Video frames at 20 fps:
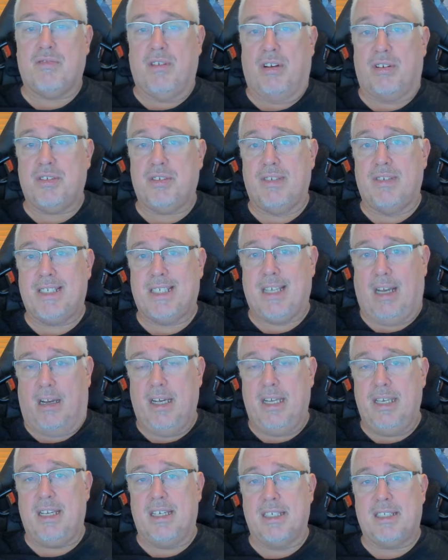Ross
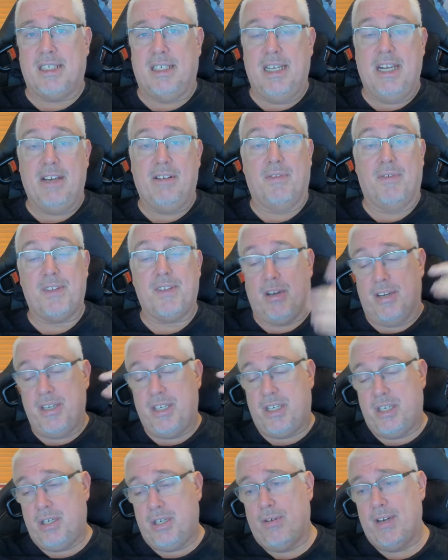resigned as the leader of the
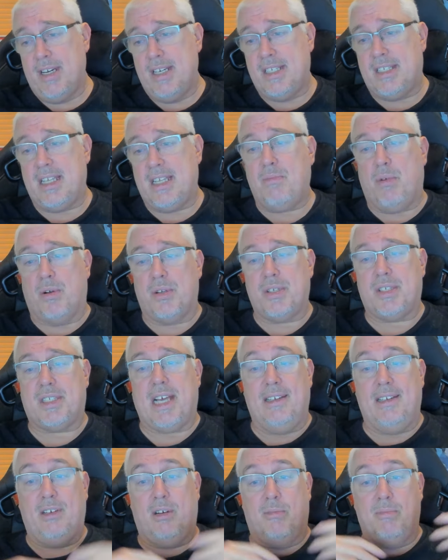Scottish Tories, there was
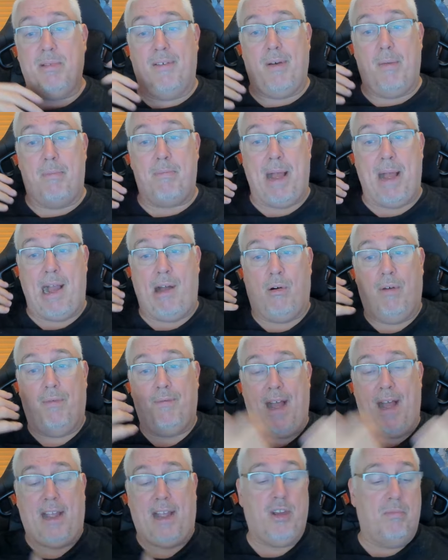that little bit of a power
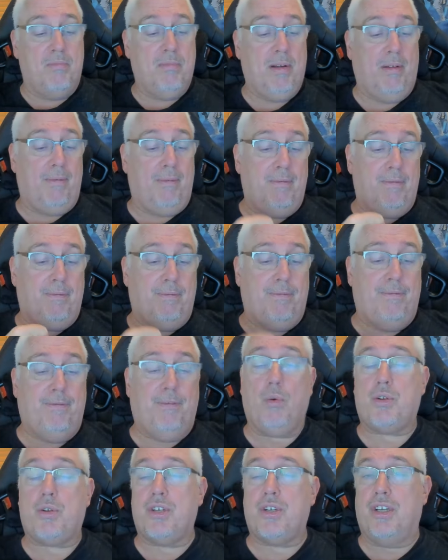vacuum. But
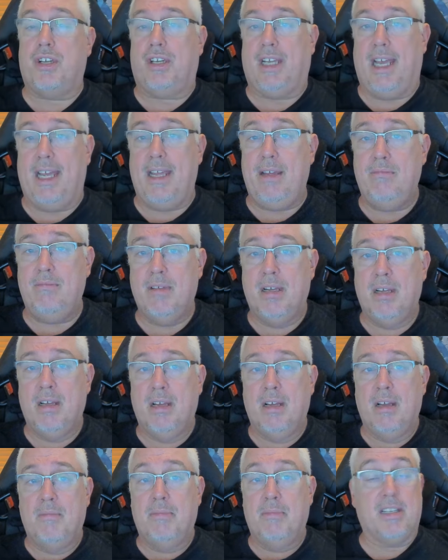fortunately,
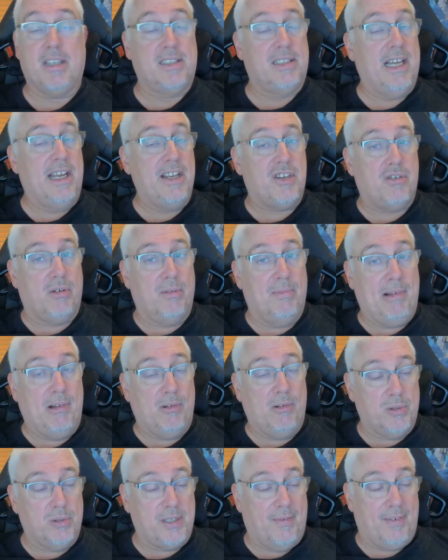because nature
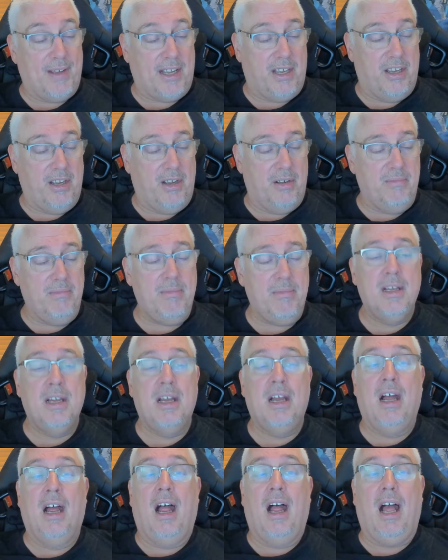abhors a vacuum,
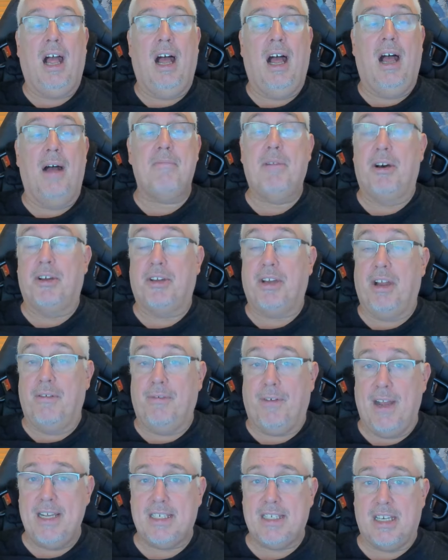uh, Murdo
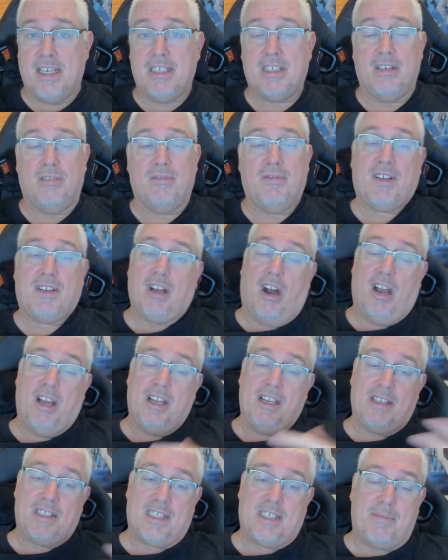Fraser sort of
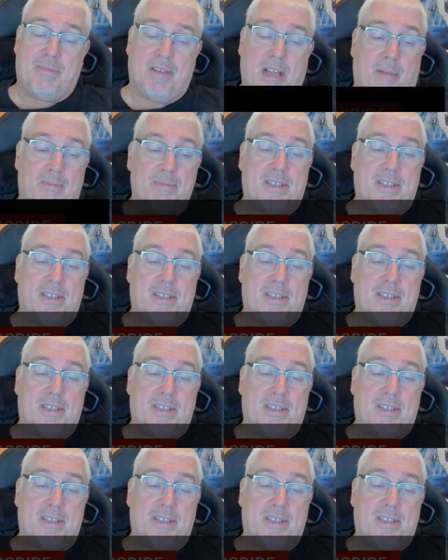kind of stepped up and